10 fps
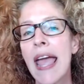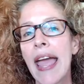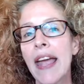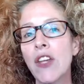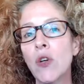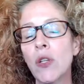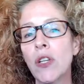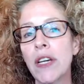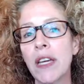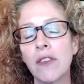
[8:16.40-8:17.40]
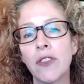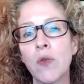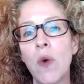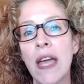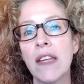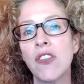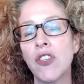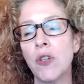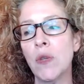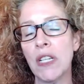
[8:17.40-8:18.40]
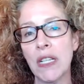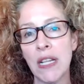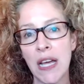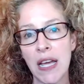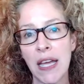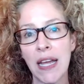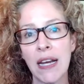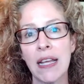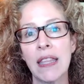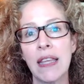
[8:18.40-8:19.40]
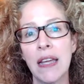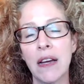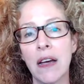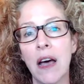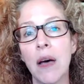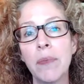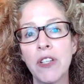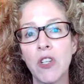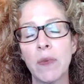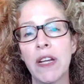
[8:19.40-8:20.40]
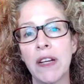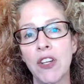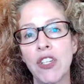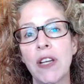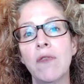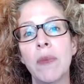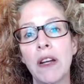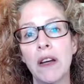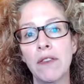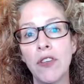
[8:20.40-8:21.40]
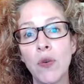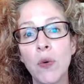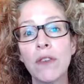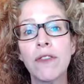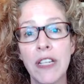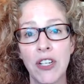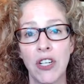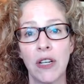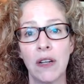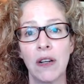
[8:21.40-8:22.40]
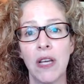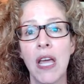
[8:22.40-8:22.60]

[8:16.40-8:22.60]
And you're looking for ways to align the accomplishment and achievement of your vision